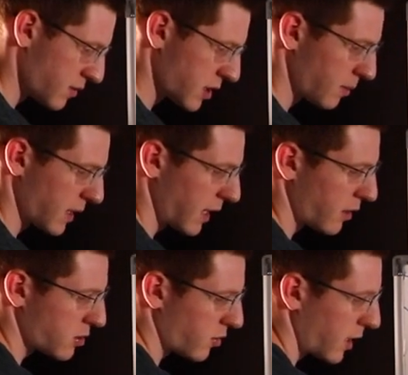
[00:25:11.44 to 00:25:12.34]
of something
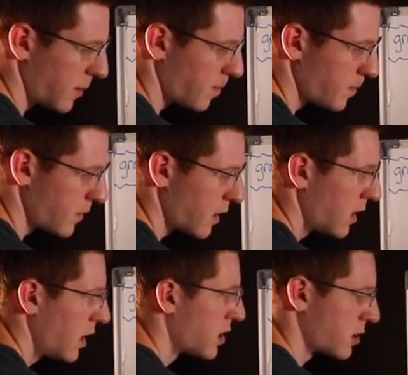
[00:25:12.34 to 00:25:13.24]
else, right?
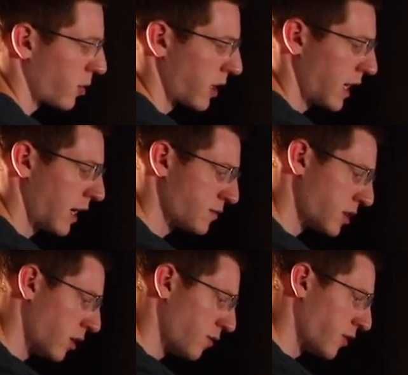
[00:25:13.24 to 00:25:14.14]
So we're going to have
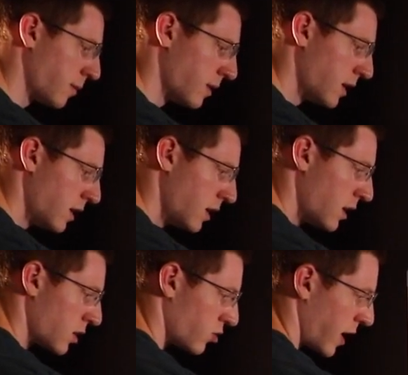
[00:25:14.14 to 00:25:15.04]
to go from
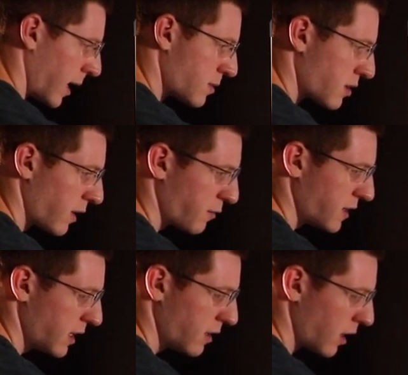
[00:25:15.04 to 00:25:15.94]
grams of
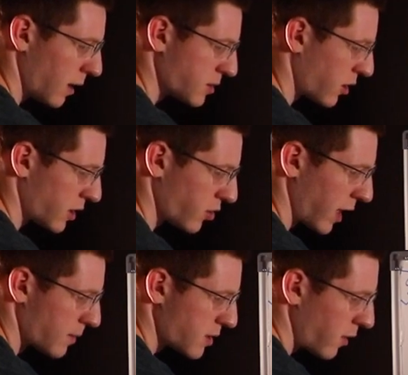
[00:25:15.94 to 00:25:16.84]

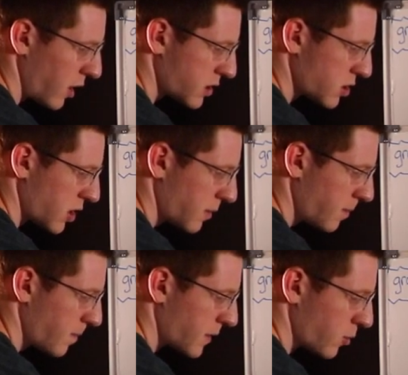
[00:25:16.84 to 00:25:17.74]
grams of oxygen,
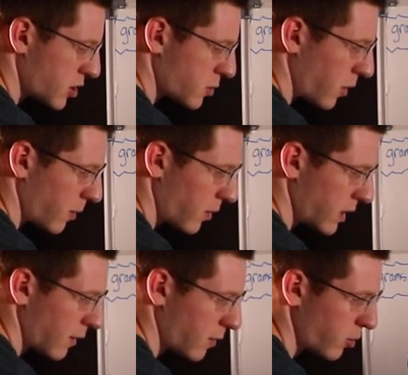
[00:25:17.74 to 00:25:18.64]
which is what we were
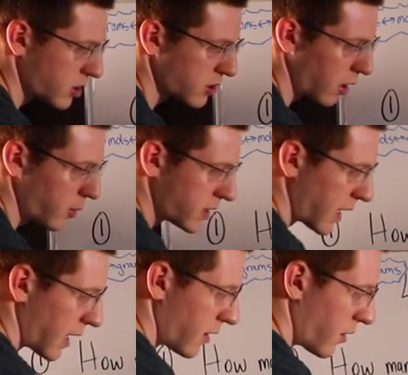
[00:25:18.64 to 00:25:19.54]
given. We'll start with
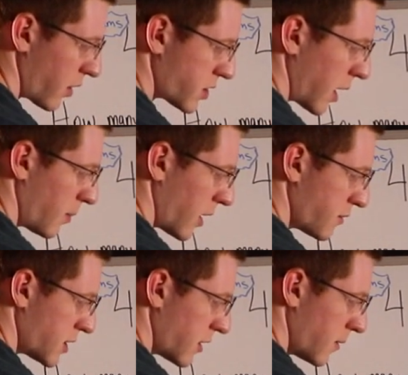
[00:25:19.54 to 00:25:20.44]
that on our top
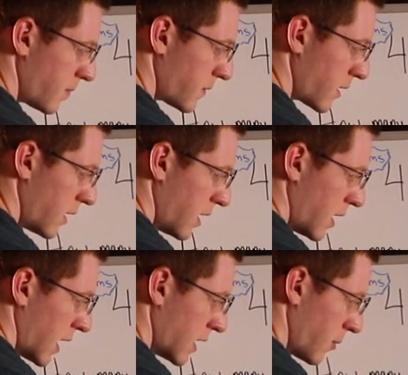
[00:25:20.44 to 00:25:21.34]
left here.
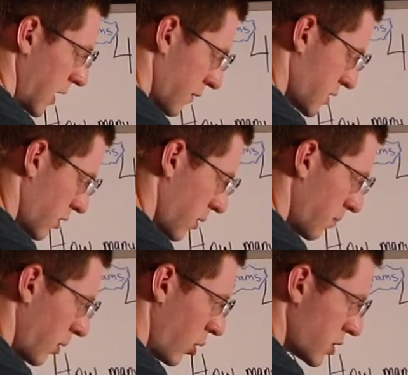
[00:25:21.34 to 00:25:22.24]
And then we have to go to
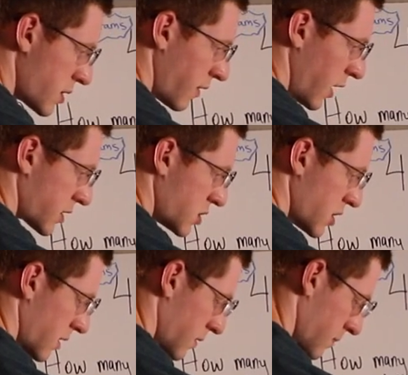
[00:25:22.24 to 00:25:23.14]
moles of
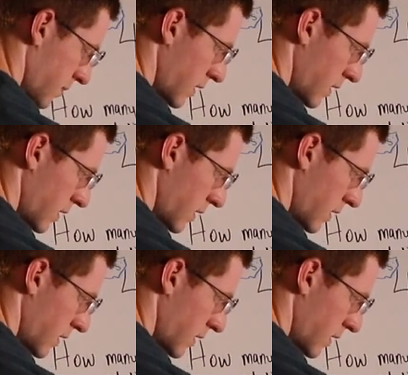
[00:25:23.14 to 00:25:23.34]
oxygen.